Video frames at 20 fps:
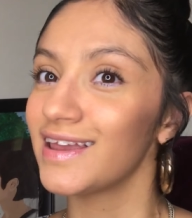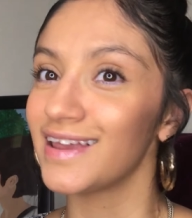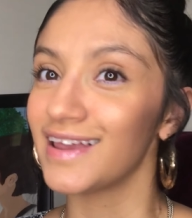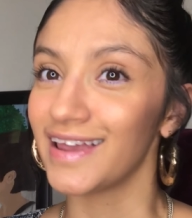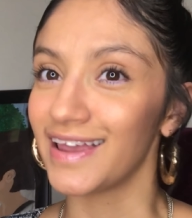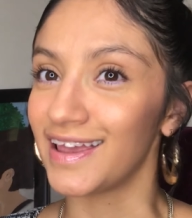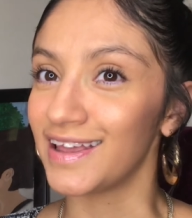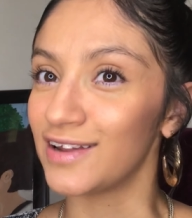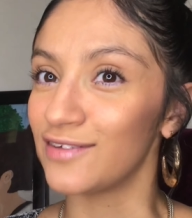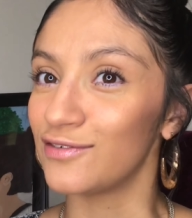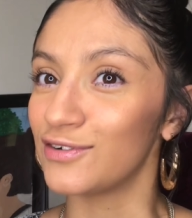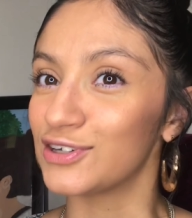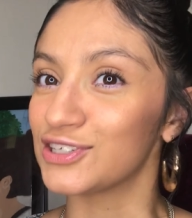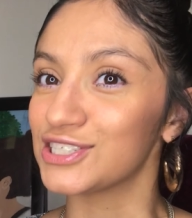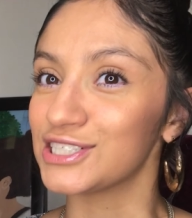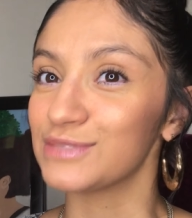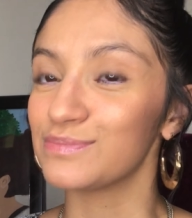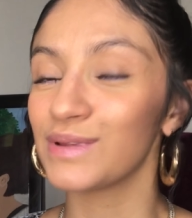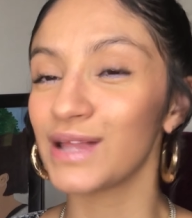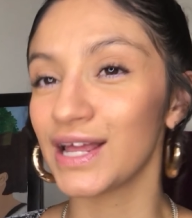And if you're
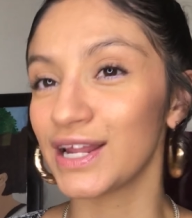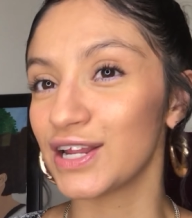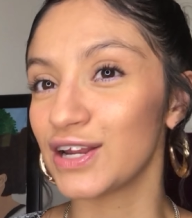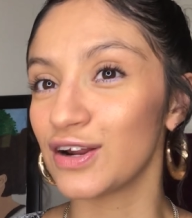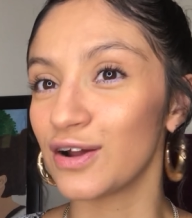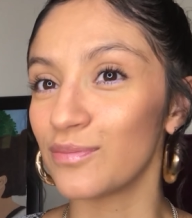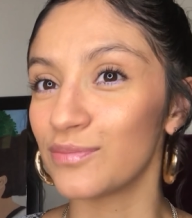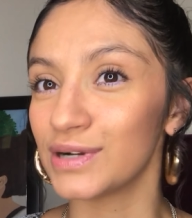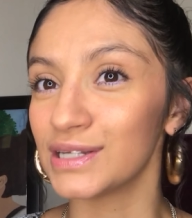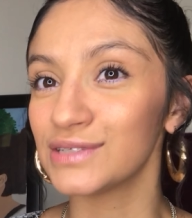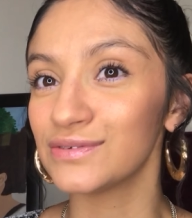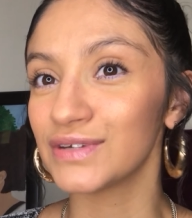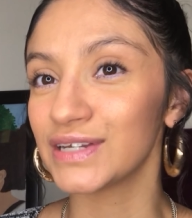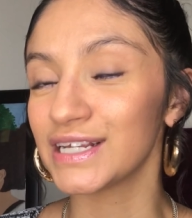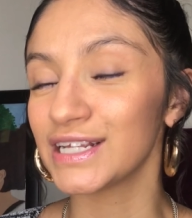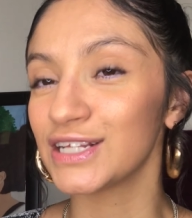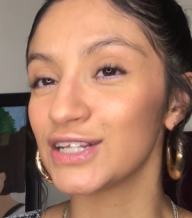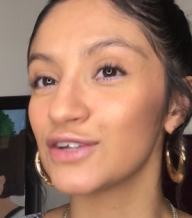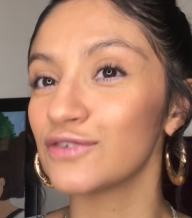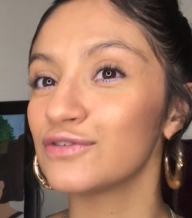just planning on breastfeeding
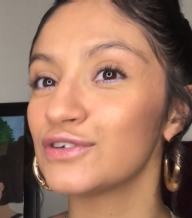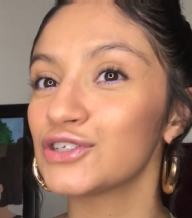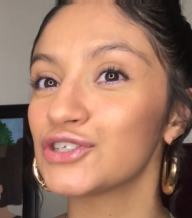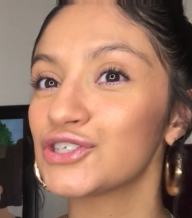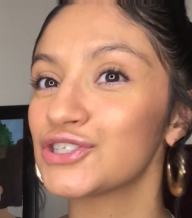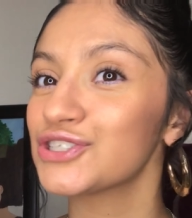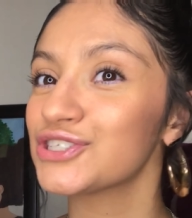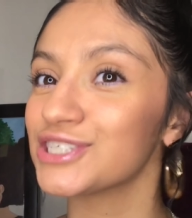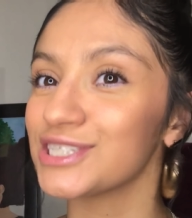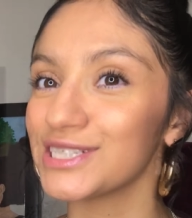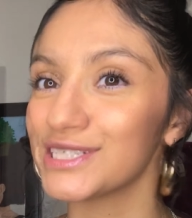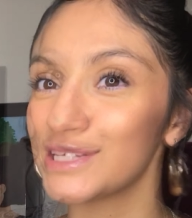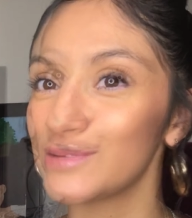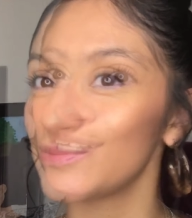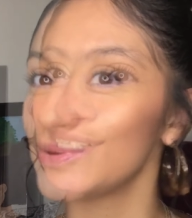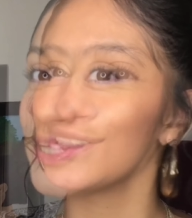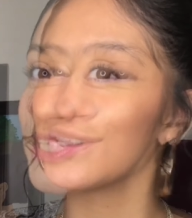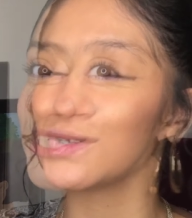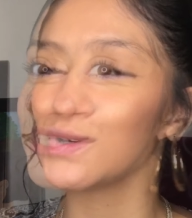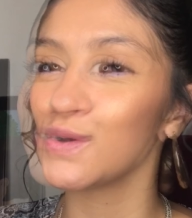in the future, just keep
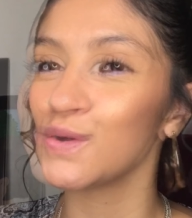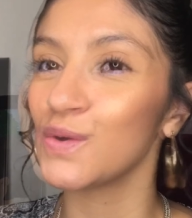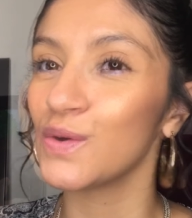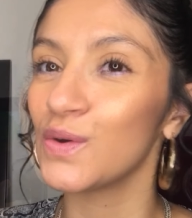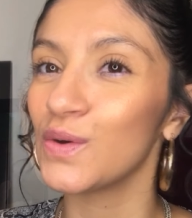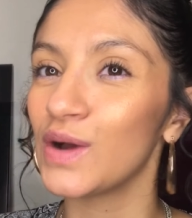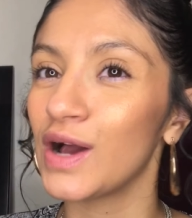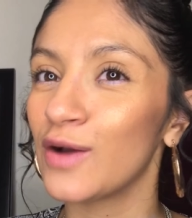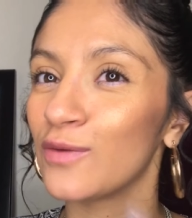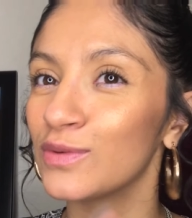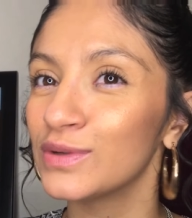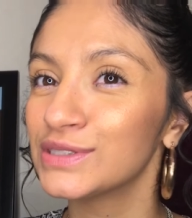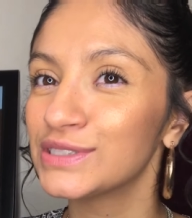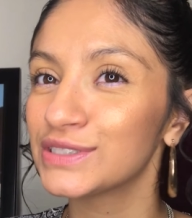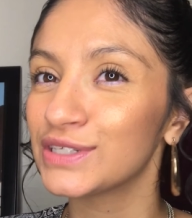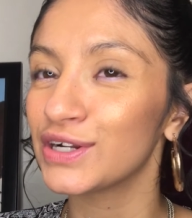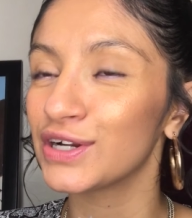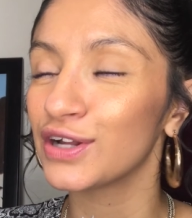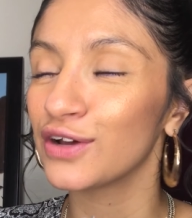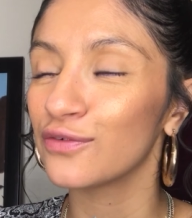watching. So I will
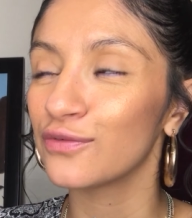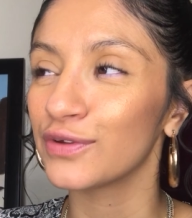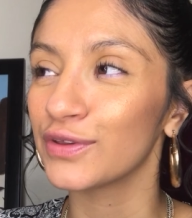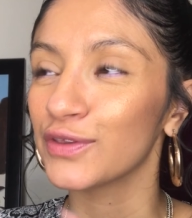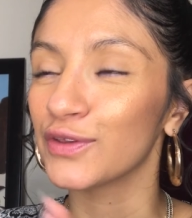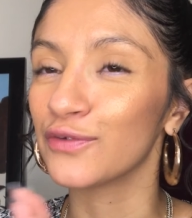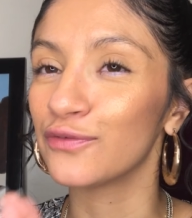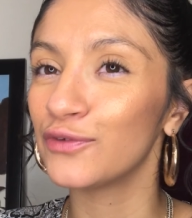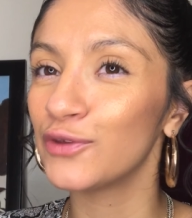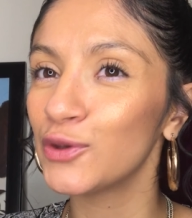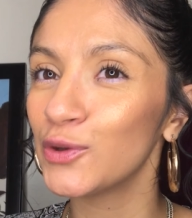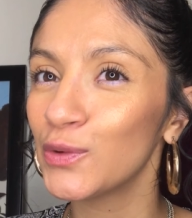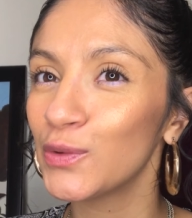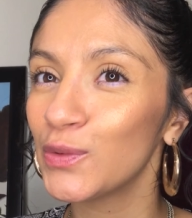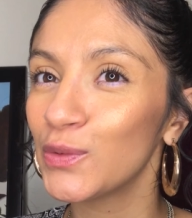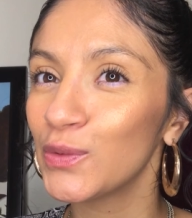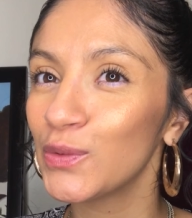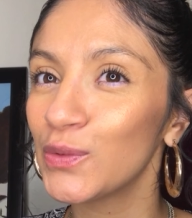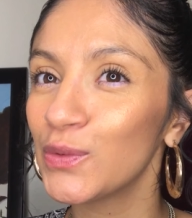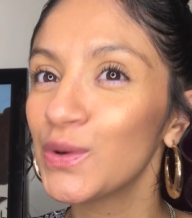start off with a
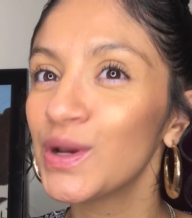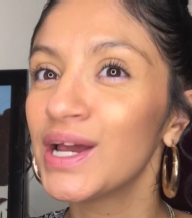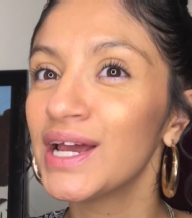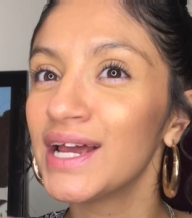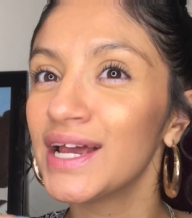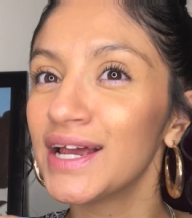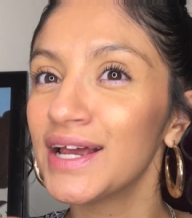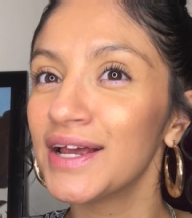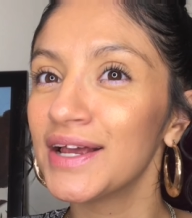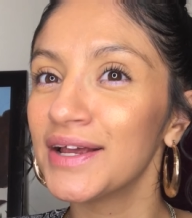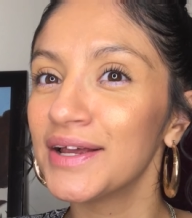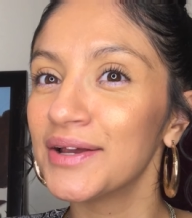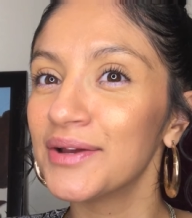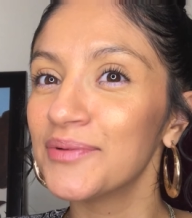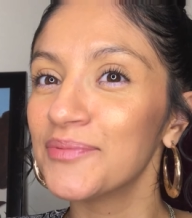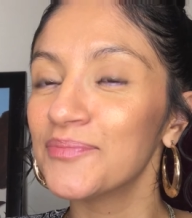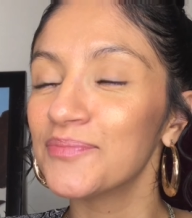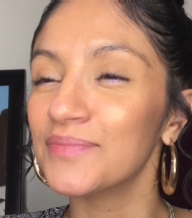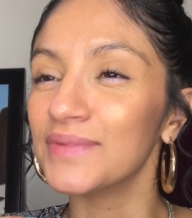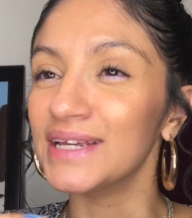few
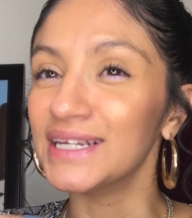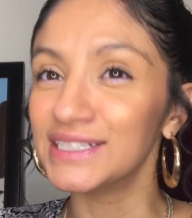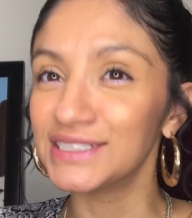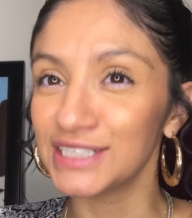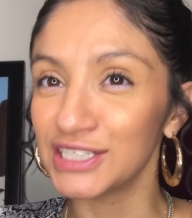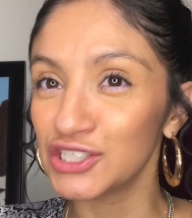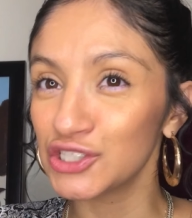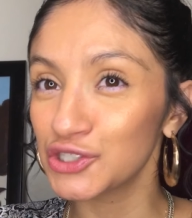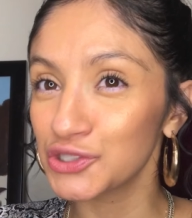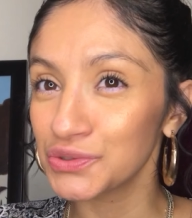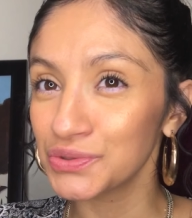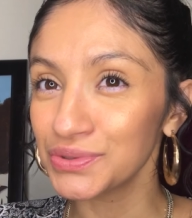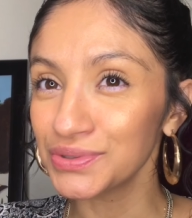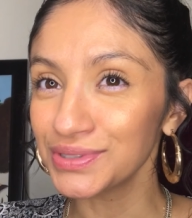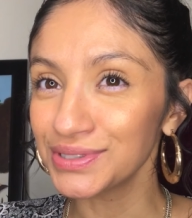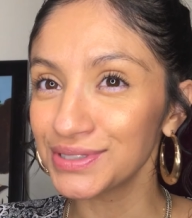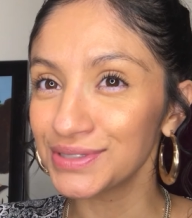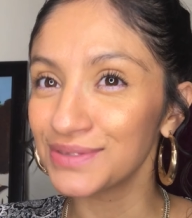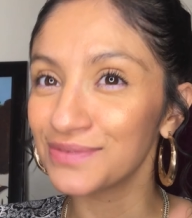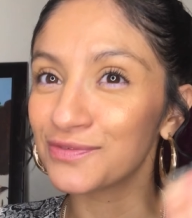
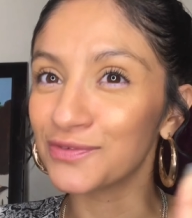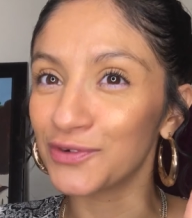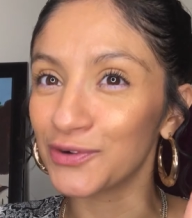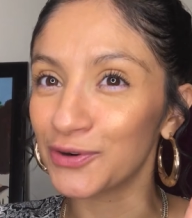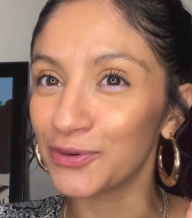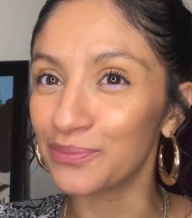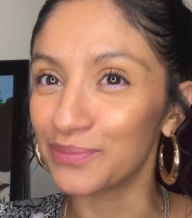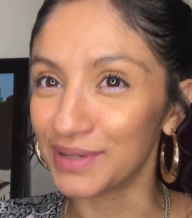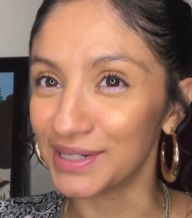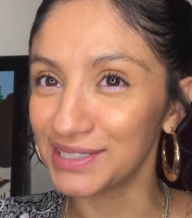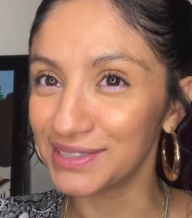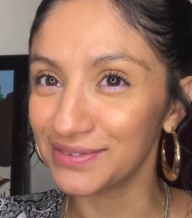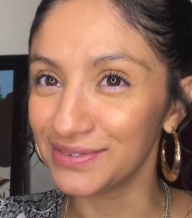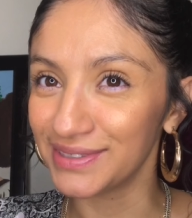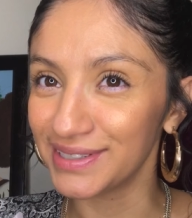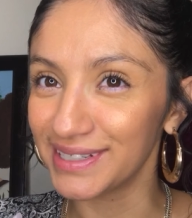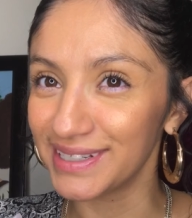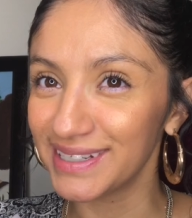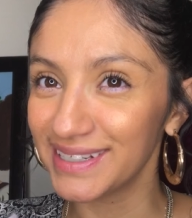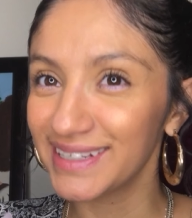essentials for
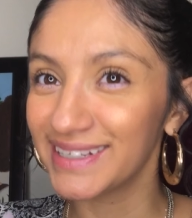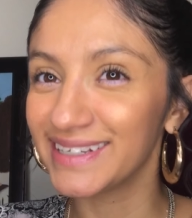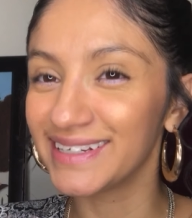breastfeeding.